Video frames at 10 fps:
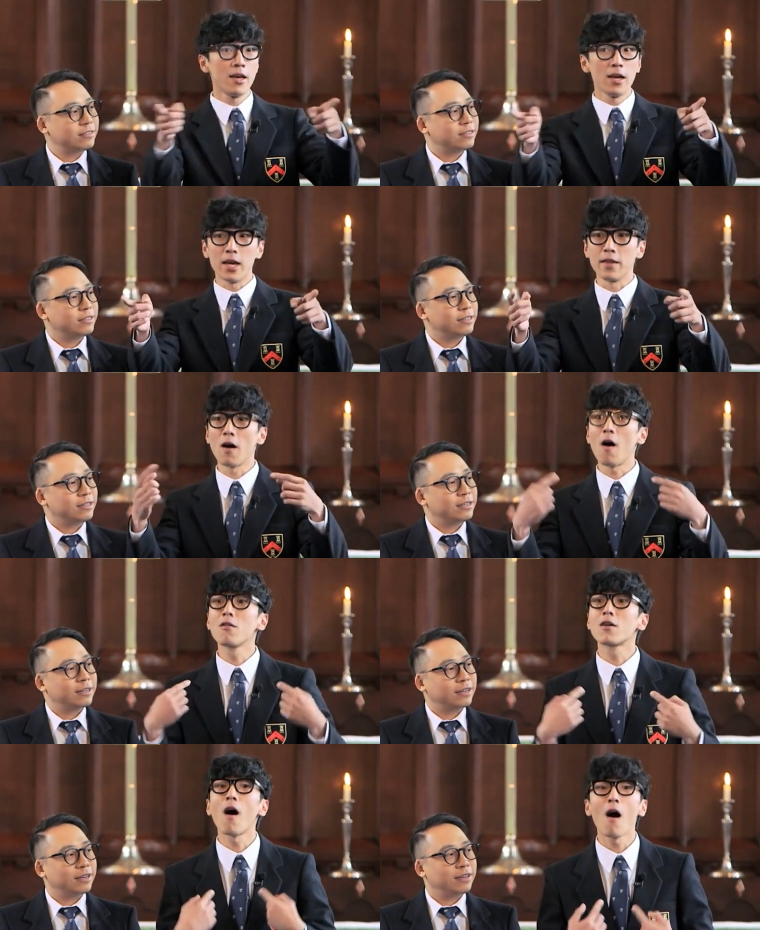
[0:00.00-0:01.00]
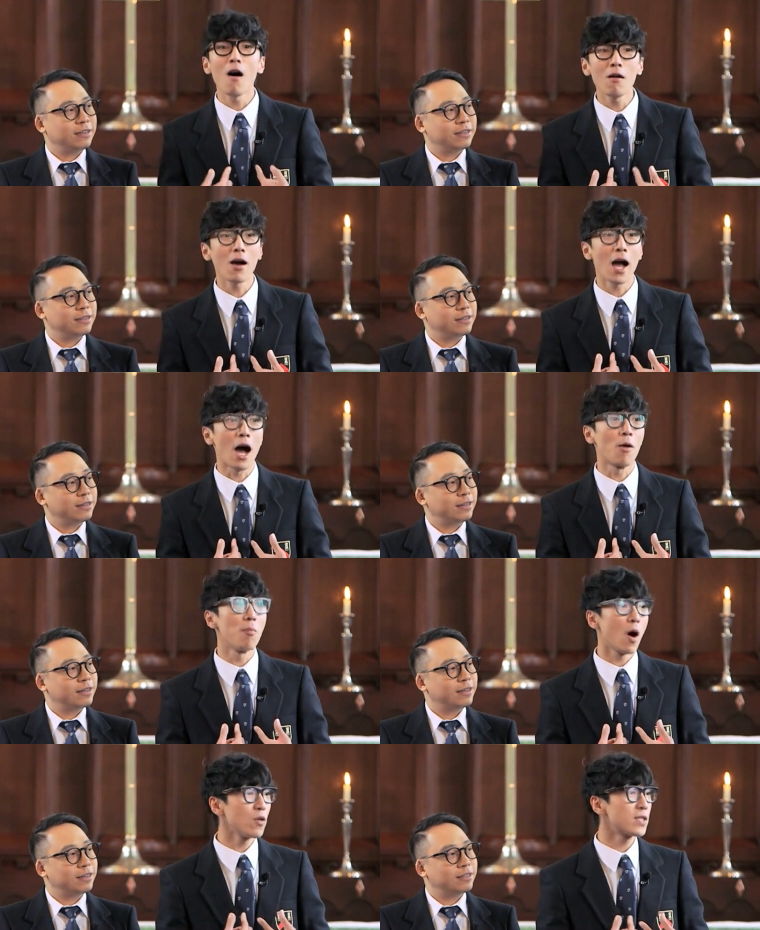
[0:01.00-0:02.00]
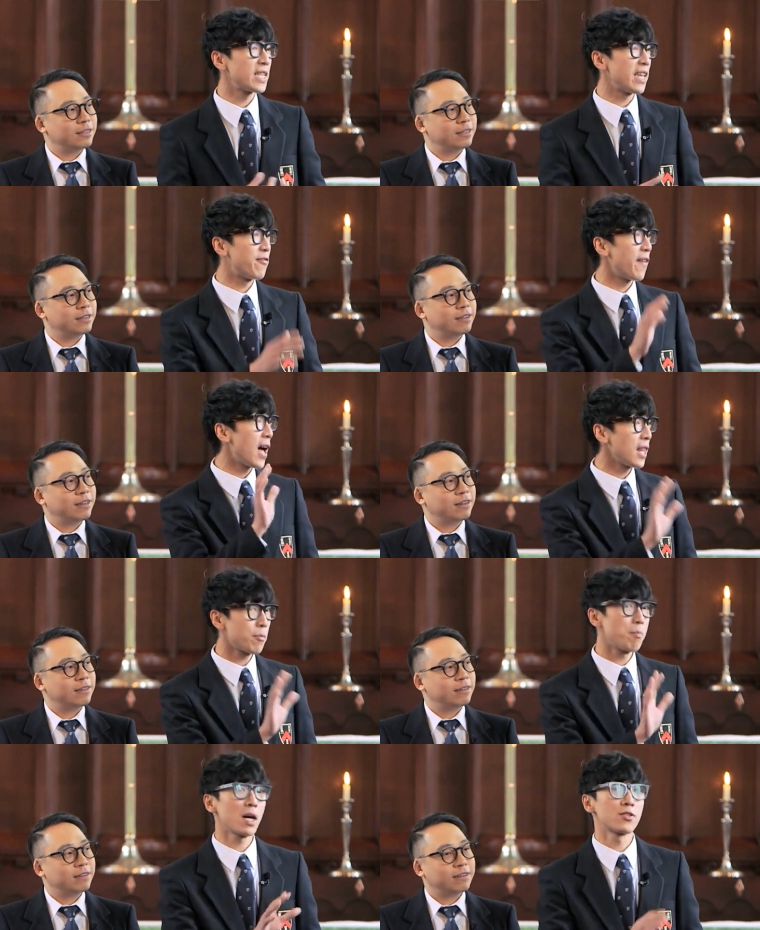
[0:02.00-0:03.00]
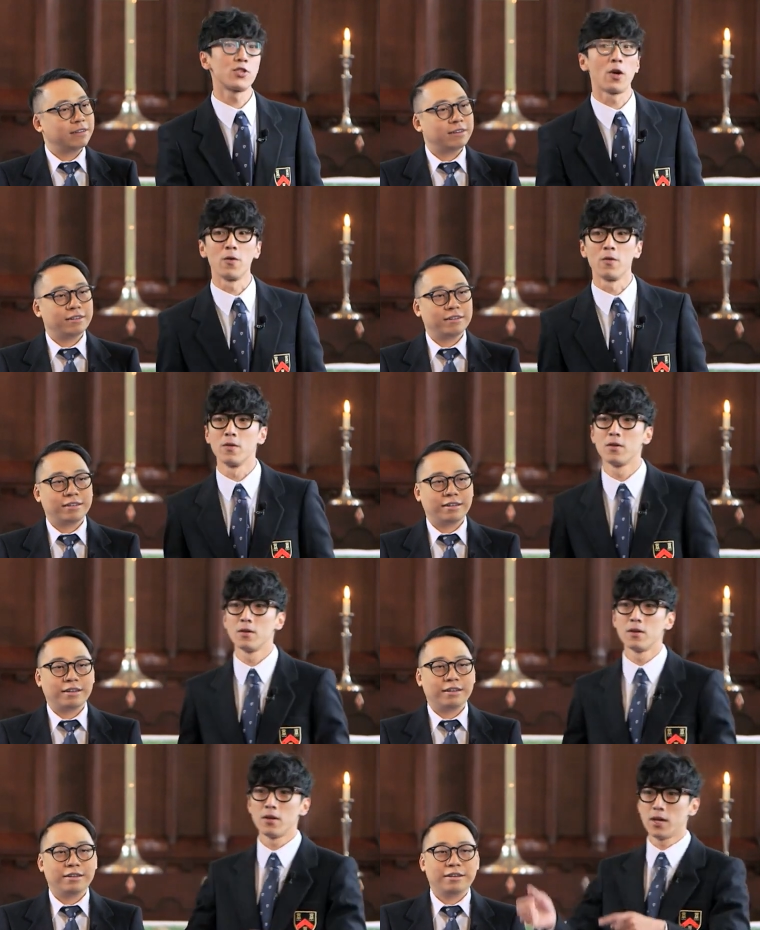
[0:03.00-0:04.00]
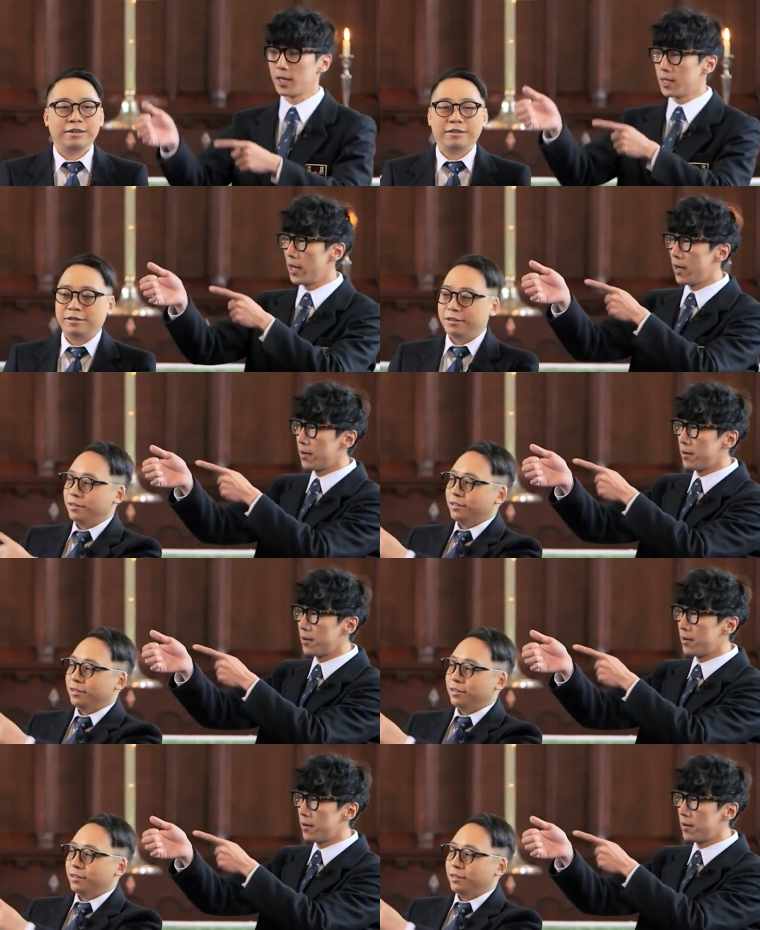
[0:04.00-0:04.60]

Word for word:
Speaker 1: In Hong Kong, our most developed muscle is here.